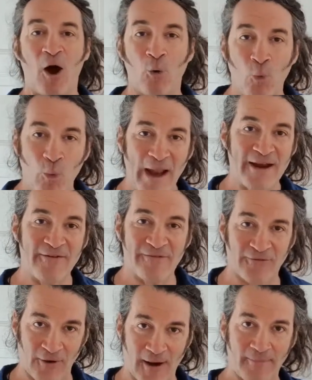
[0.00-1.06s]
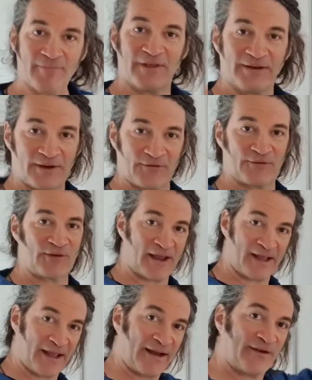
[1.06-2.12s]
away from the
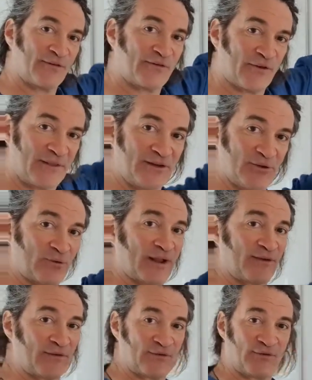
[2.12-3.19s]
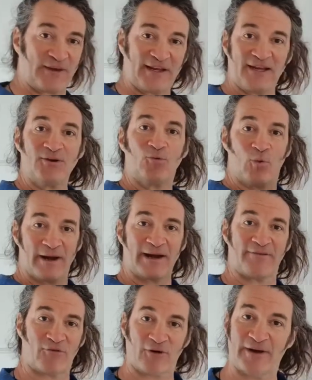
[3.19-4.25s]
design so that you can see
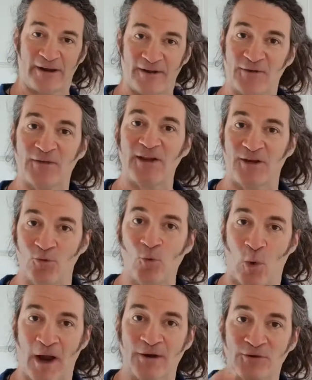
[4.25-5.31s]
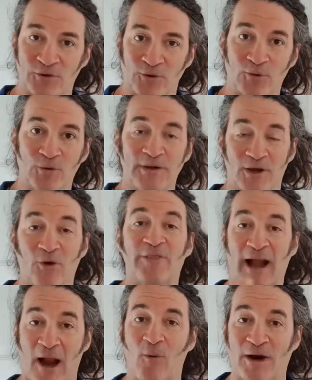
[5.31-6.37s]
whatever it is that you want to,
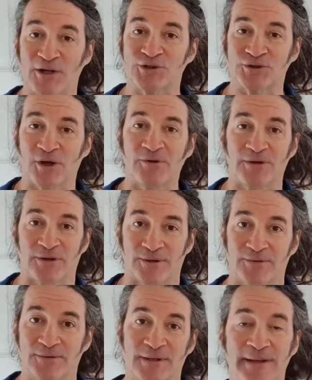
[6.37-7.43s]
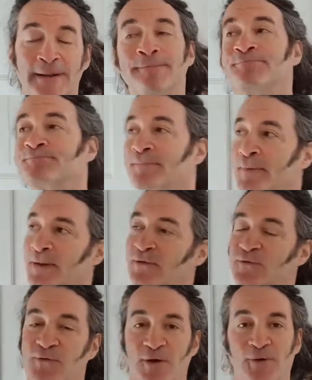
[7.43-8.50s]
that I want to show you.
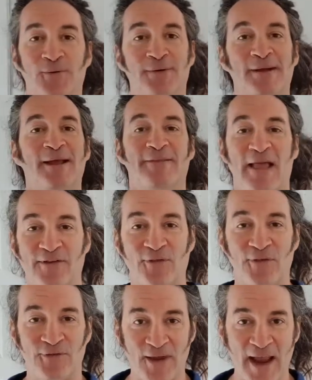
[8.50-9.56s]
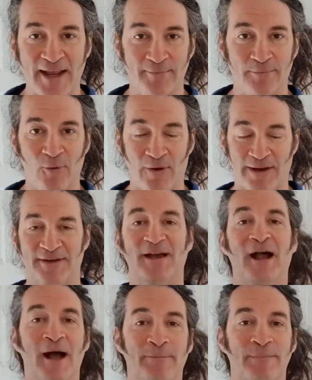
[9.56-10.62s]
So that's the second point,
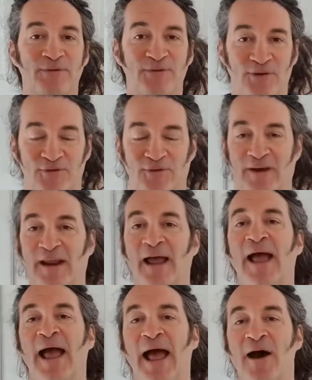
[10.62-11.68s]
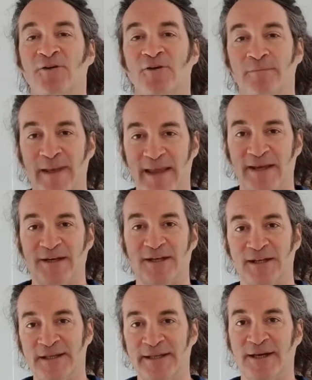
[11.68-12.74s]
composition. How do you make it
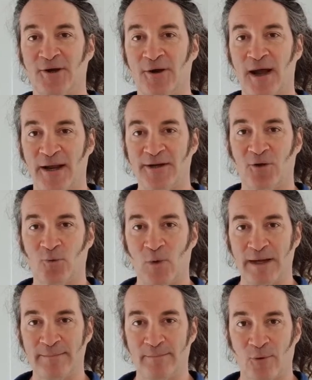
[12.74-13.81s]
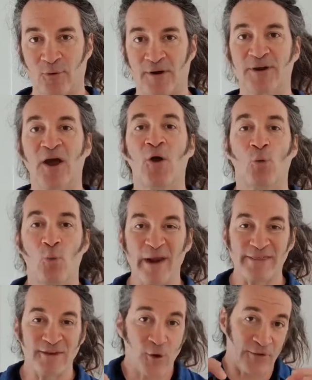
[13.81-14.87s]
clear on your whiteboard
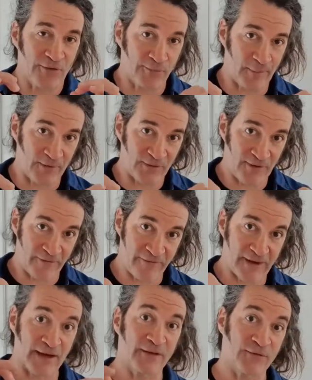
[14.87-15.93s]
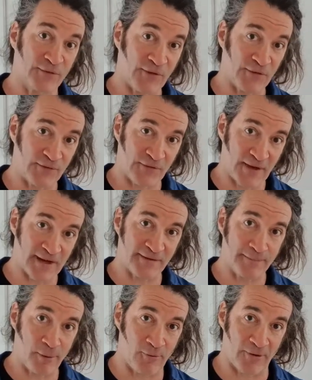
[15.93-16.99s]
with your specific,
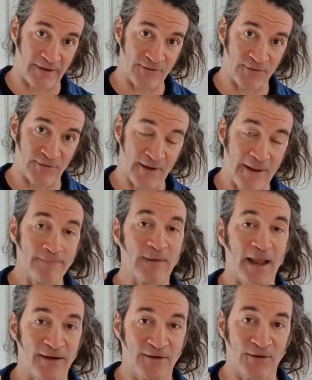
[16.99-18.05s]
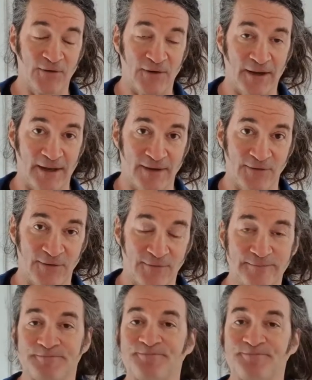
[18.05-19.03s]
succinct points and designs?